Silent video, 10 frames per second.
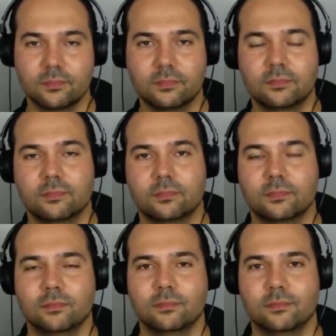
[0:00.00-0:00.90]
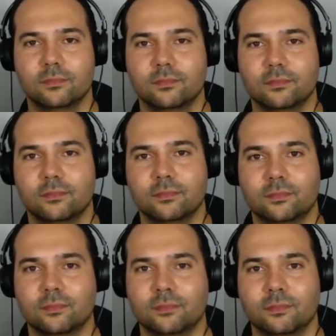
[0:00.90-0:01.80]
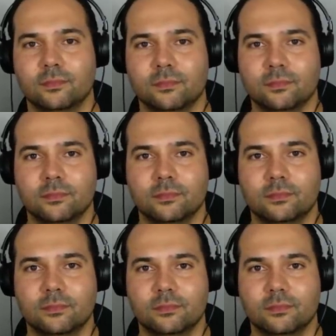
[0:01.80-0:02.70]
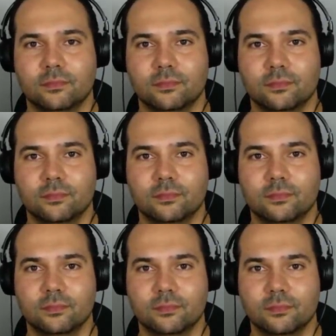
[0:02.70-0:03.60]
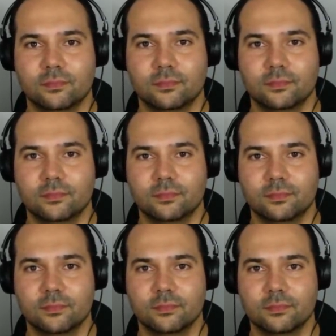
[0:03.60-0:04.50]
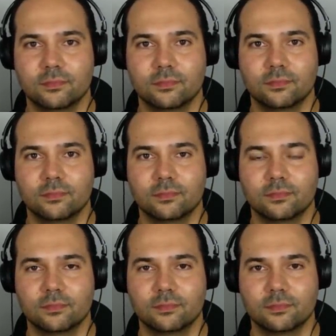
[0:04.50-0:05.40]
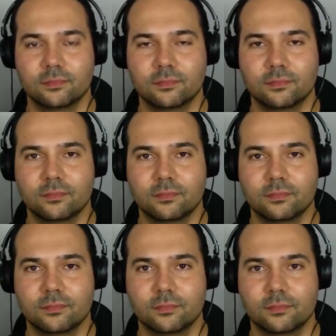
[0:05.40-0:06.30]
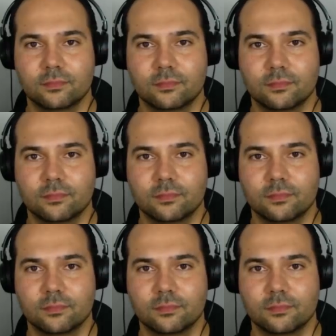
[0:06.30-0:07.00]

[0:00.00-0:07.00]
No words are spoken by the person on screen.